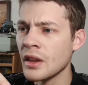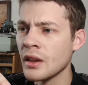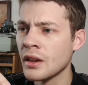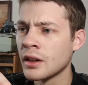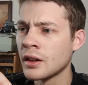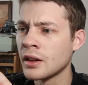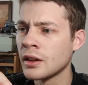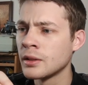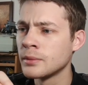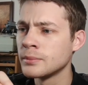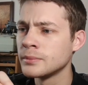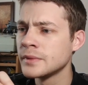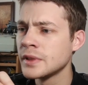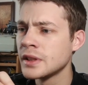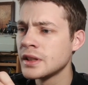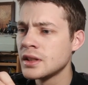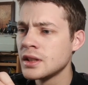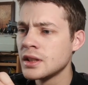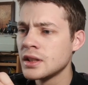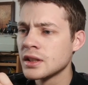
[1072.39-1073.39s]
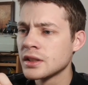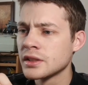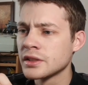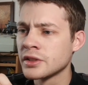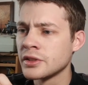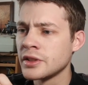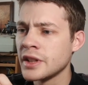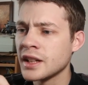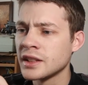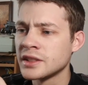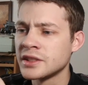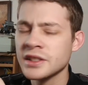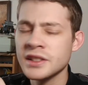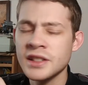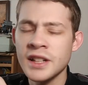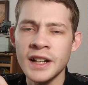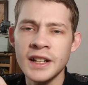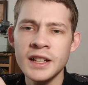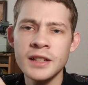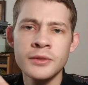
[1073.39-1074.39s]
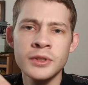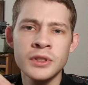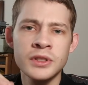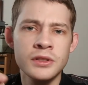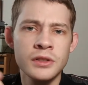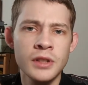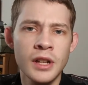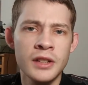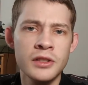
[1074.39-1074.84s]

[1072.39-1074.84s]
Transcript: Just kind of